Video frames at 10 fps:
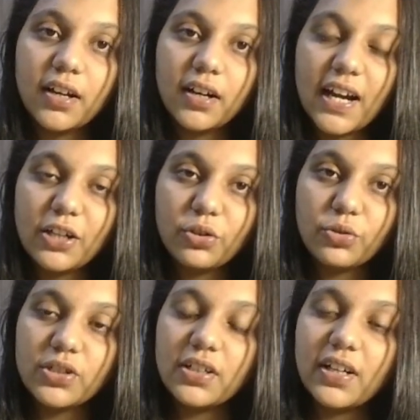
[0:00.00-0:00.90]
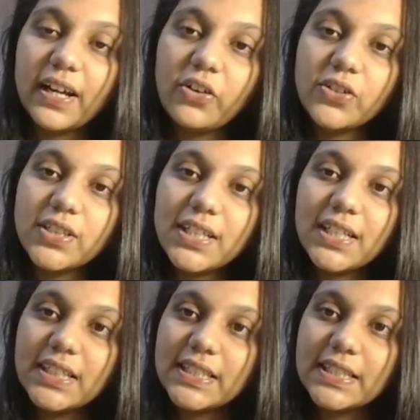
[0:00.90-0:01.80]
nitrogen
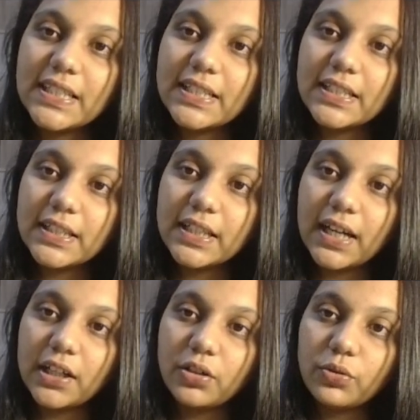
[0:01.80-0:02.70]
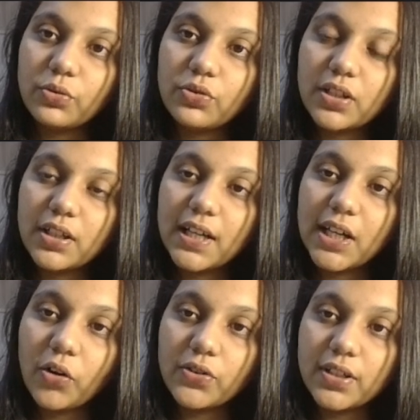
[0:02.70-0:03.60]
trioxide. This is nitrogen
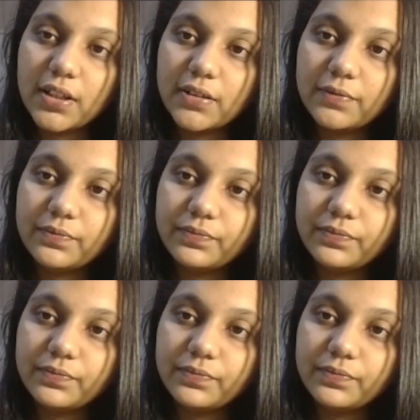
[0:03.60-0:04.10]
dioxide.